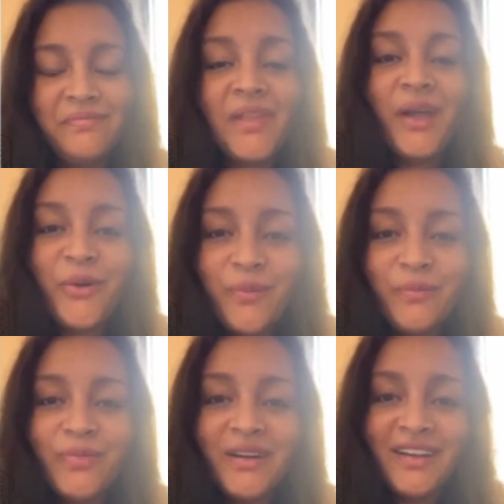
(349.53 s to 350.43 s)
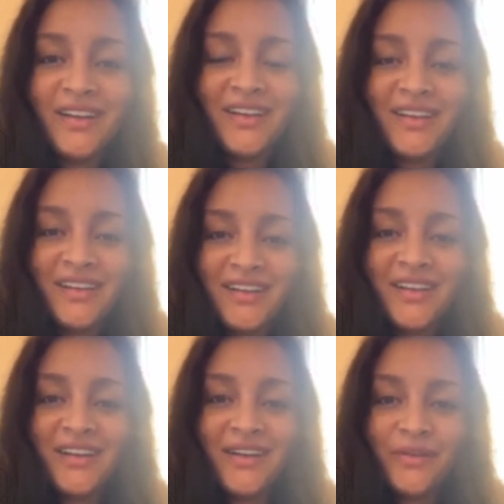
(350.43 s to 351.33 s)
I hope
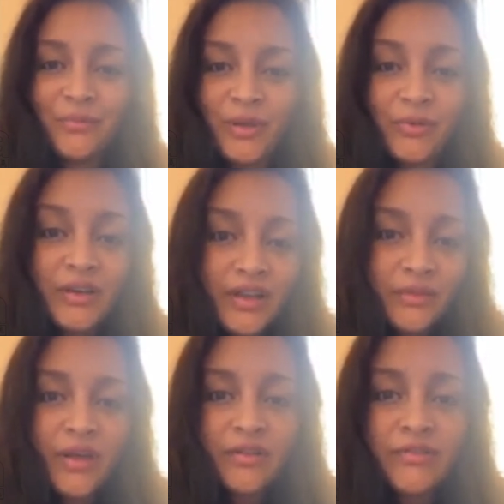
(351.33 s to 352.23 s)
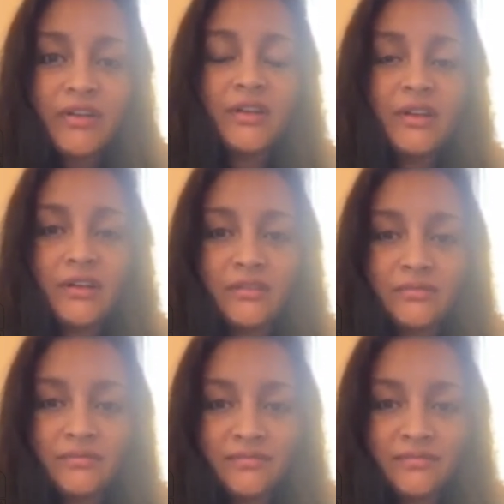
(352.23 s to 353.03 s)
people get benefited and